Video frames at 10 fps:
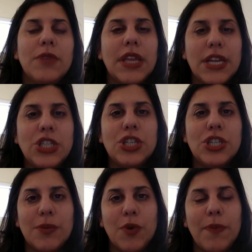
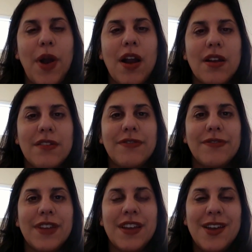relationship. We're part
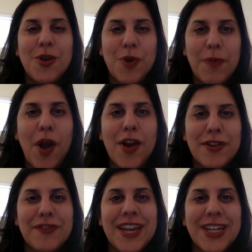
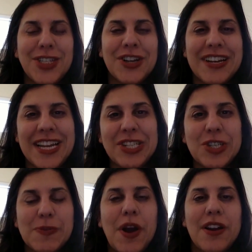of nature, and
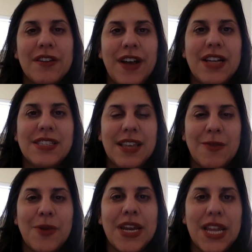nature's part of us,
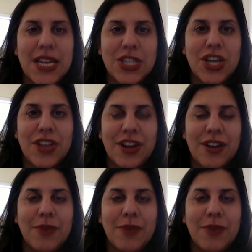and we need each other.